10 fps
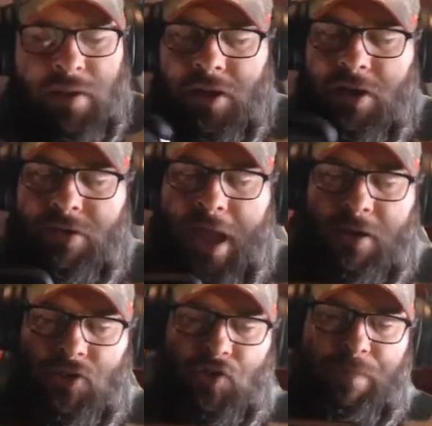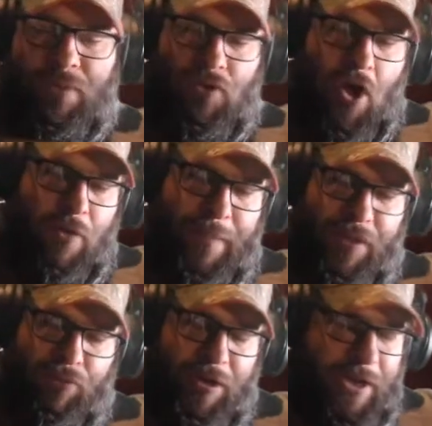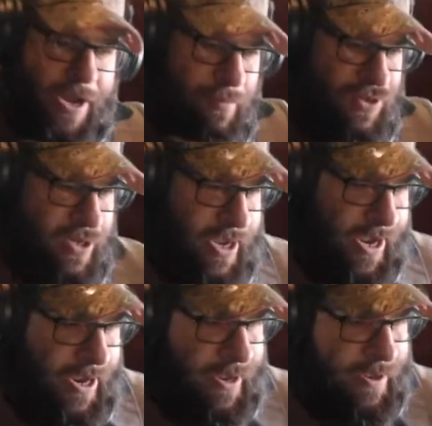You know, Donald Trump has called me 3 times today.